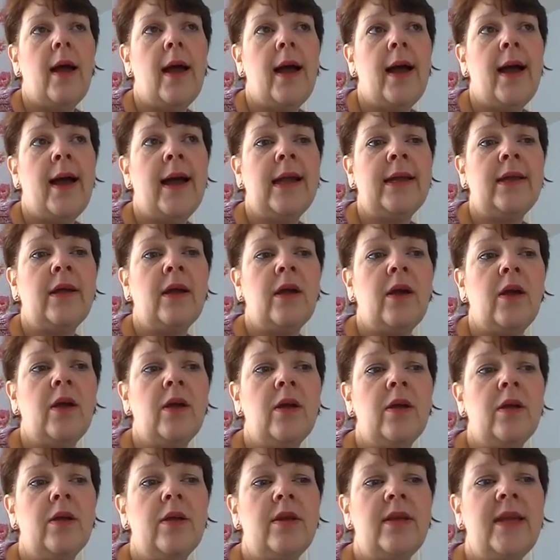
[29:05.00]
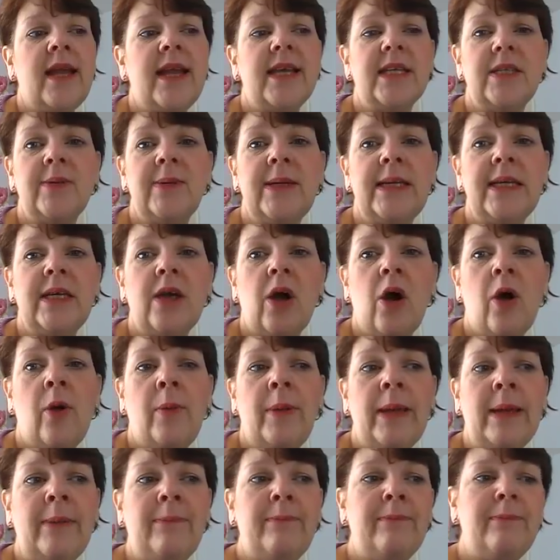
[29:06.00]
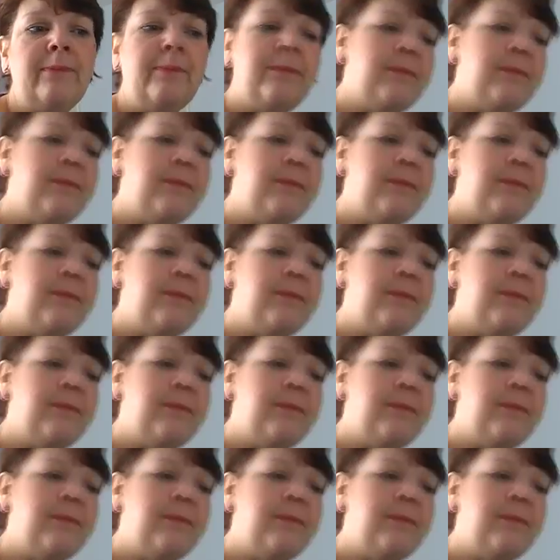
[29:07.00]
And next week I'll be